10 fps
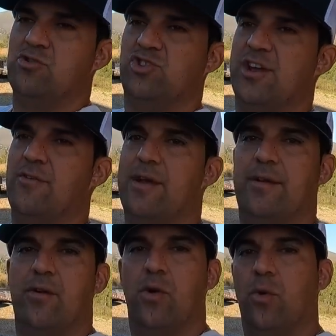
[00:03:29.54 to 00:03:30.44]
your
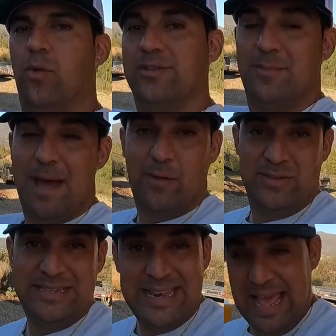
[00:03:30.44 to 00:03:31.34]
generator once the
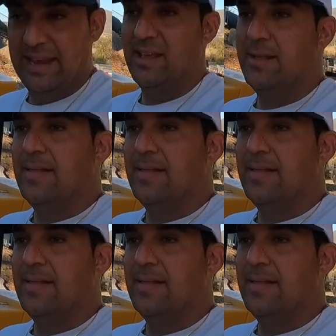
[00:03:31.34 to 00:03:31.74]
battery's dead.